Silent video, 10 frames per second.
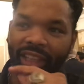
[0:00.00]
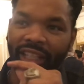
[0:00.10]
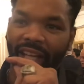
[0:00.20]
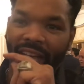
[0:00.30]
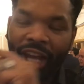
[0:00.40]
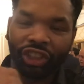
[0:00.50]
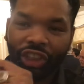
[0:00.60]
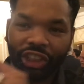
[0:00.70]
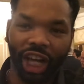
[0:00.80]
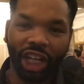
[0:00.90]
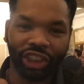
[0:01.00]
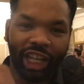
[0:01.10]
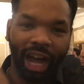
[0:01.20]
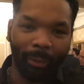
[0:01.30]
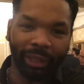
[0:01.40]
the
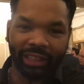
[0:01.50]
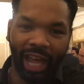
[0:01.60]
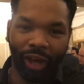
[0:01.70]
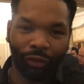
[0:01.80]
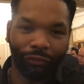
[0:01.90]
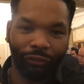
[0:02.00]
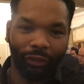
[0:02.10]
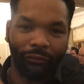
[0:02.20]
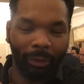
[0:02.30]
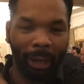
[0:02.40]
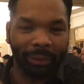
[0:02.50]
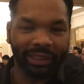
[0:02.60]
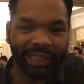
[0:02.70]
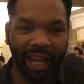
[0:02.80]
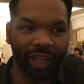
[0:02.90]
introduction coming down from
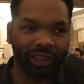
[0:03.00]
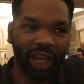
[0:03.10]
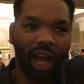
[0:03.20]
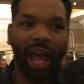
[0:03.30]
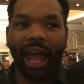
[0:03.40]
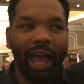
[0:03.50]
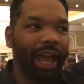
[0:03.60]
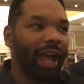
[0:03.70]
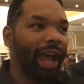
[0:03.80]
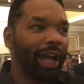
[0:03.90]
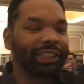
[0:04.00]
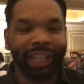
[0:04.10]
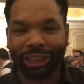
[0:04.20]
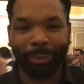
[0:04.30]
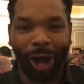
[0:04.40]
upstairs
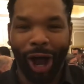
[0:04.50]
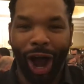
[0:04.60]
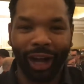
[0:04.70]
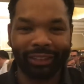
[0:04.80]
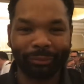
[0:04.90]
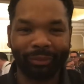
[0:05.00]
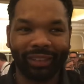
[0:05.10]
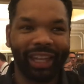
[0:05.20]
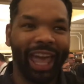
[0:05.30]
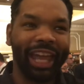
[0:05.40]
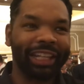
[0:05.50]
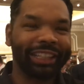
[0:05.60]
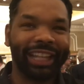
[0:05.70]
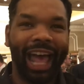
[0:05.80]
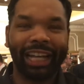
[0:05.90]
touched my heart, and
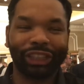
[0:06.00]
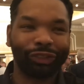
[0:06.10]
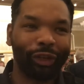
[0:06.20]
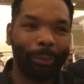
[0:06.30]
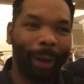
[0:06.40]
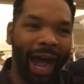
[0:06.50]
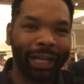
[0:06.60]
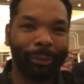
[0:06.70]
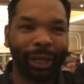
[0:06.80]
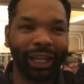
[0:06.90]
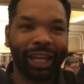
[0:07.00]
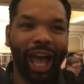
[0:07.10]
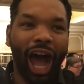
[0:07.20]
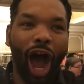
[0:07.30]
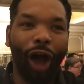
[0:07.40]
that just reminded me
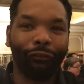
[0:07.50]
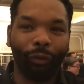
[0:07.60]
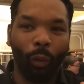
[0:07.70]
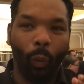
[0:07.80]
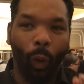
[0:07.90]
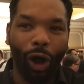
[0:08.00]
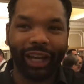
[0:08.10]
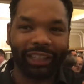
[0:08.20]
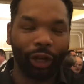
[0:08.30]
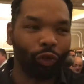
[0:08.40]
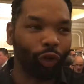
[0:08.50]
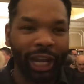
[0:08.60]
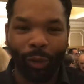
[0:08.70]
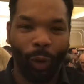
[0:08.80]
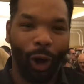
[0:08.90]
of the
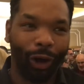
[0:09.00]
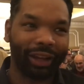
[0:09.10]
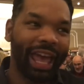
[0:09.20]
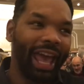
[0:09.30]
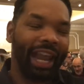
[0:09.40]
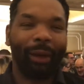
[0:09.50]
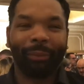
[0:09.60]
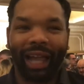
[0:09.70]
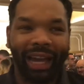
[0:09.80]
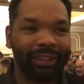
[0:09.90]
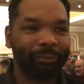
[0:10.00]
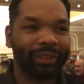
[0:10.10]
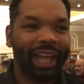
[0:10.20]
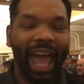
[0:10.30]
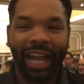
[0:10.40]
ring walk, and I'm like,
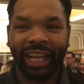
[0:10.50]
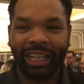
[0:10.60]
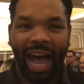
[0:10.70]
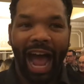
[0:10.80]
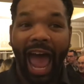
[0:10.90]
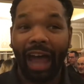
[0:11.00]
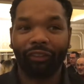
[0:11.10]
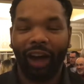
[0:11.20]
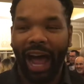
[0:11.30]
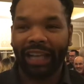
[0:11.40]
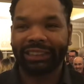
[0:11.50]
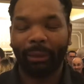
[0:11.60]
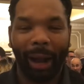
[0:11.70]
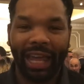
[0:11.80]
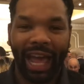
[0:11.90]
and then I had
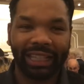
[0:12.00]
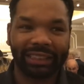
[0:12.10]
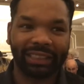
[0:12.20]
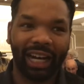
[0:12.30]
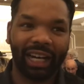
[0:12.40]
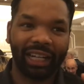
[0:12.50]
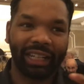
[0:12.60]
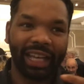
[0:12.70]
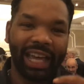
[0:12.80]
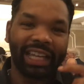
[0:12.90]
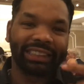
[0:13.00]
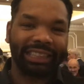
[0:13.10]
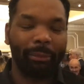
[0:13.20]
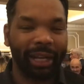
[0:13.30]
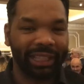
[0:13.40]
somebody had
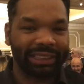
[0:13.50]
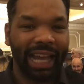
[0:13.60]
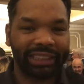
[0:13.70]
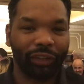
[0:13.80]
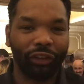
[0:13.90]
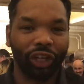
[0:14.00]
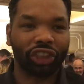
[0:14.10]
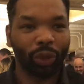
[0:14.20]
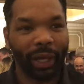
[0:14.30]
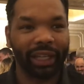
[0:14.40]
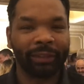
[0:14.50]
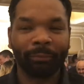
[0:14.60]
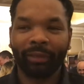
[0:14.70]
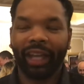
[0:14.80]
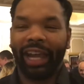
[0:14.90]
sent me a text of your tweet
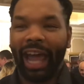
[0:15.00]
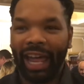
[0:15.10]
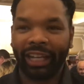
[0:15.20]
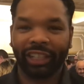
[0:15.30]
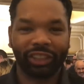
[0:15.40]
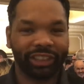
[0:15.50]
and